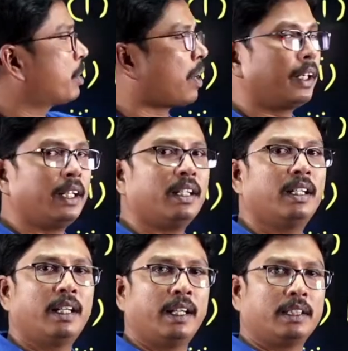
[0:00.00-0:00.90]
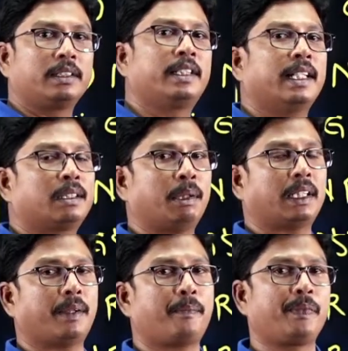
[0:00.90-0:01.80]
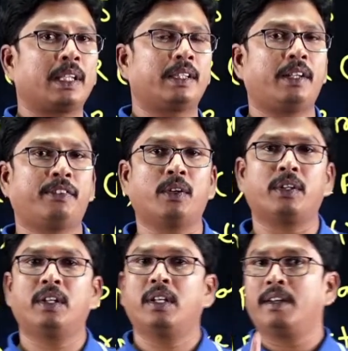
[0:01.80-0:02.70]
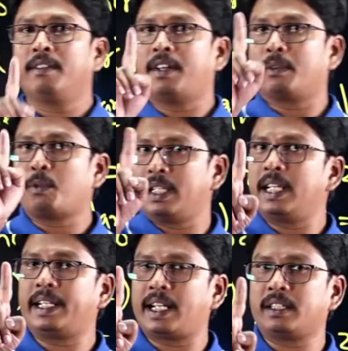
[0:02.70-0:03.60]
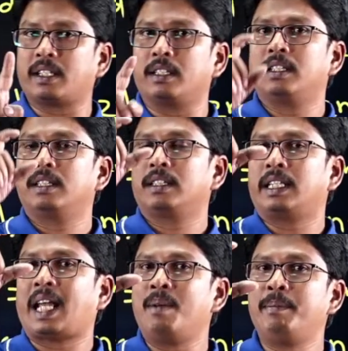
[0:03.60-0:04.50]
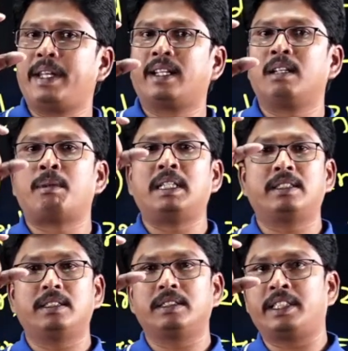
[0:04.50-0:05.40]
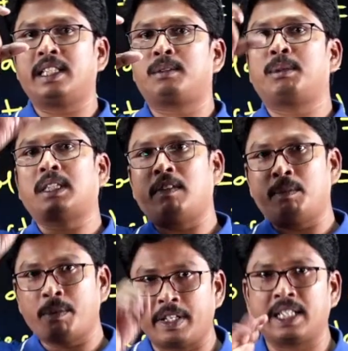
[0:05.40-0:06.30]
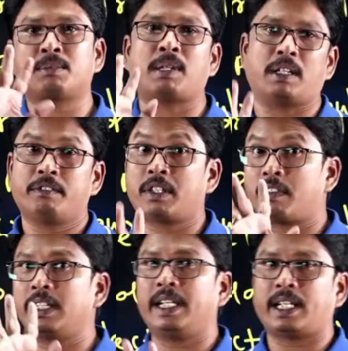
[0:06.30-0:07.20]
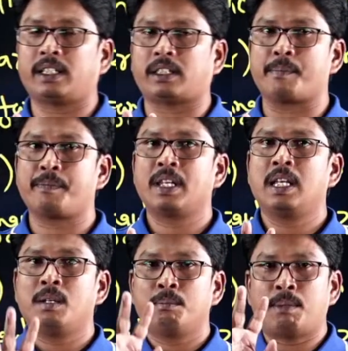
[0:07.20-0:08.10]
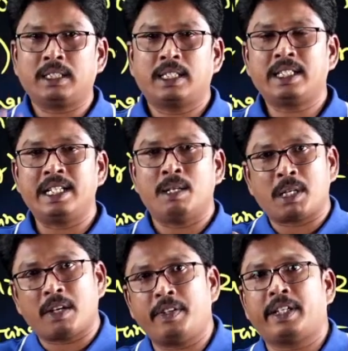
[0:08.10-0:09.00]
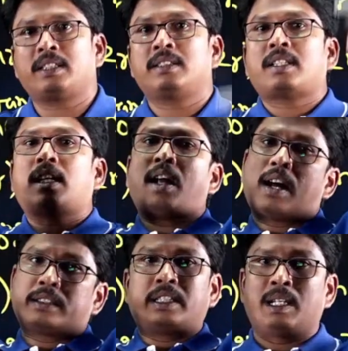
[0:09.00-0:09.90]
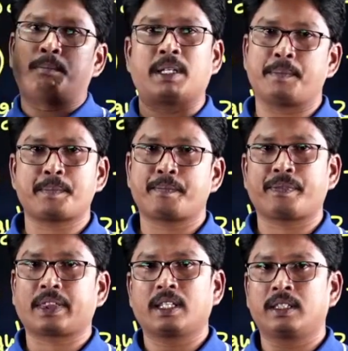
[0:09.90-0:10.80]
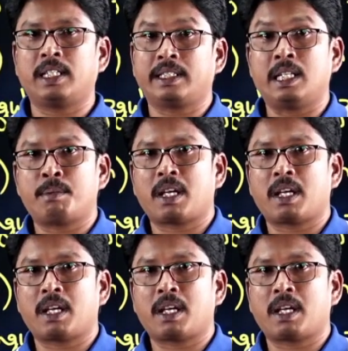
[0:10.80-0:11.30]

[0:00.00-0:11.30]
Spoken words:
be solved in GS method. Therefore, for one iteration, the time taken by GS method will be very small for one iteration. But that number of iterations are large in number. But